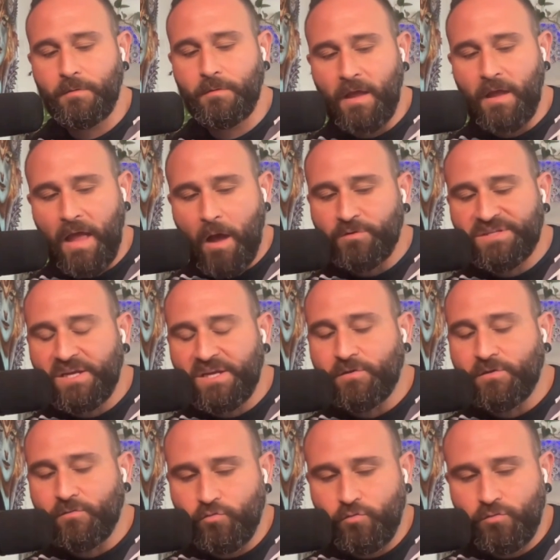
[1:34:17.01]
I would say at
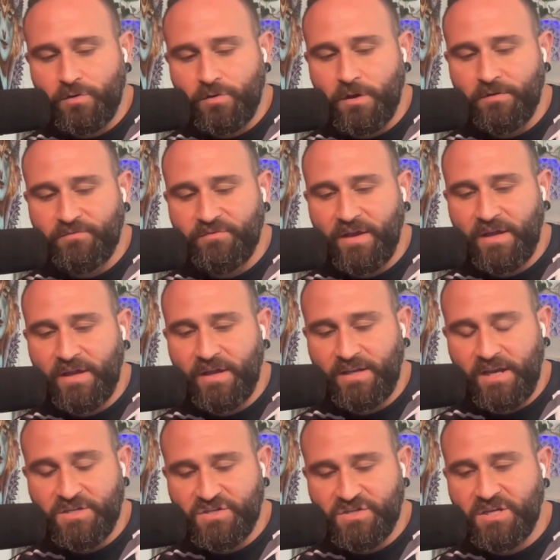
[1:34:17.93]
the root of
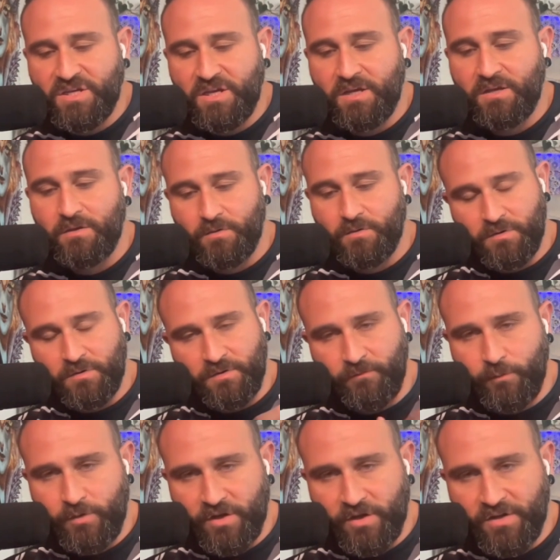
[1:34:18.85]
ADHD,
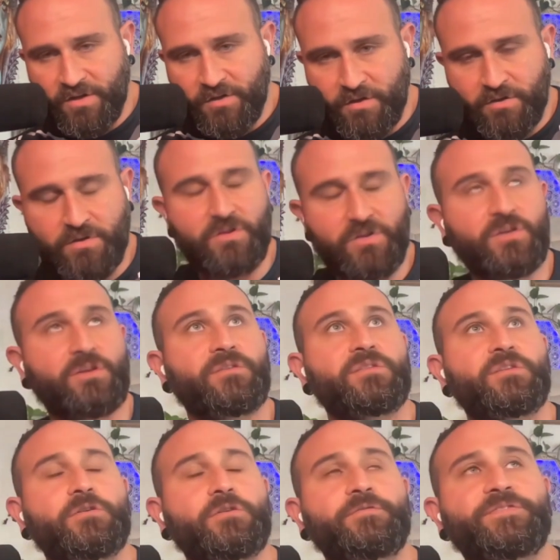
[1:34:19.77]
if we look at the, the
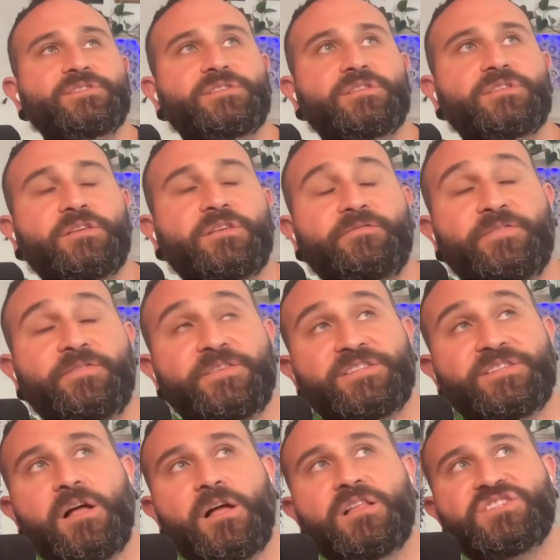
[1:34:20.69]

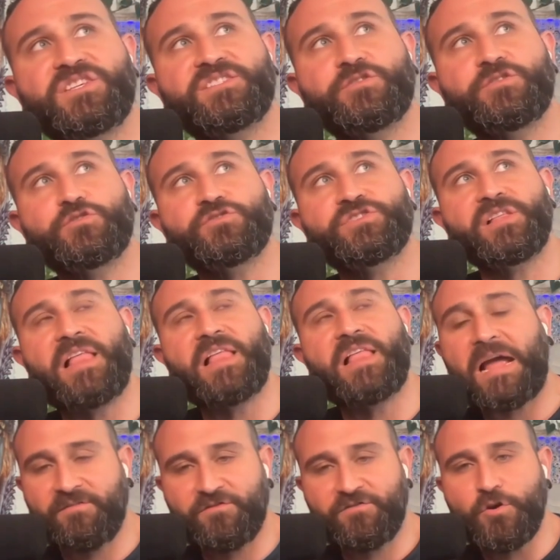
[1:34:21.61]
neurophysiology, is there's a
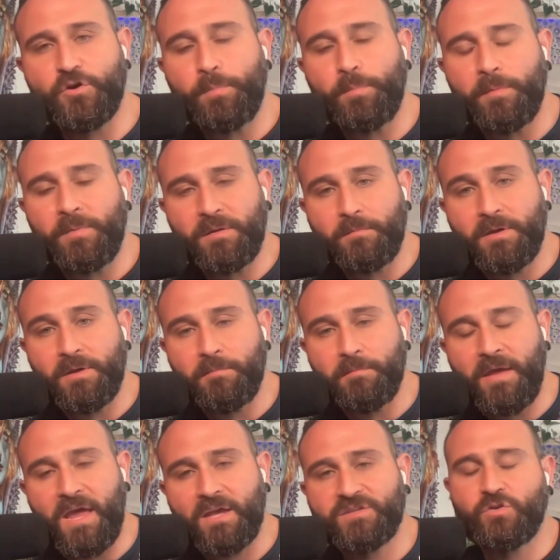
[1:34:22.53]
lack of dopamine being
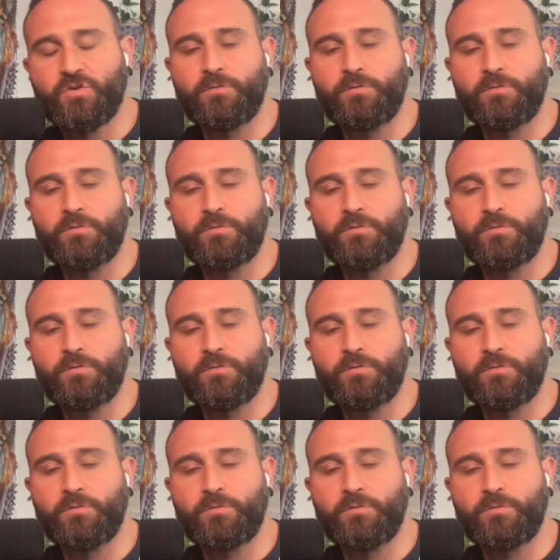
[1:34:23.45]
made.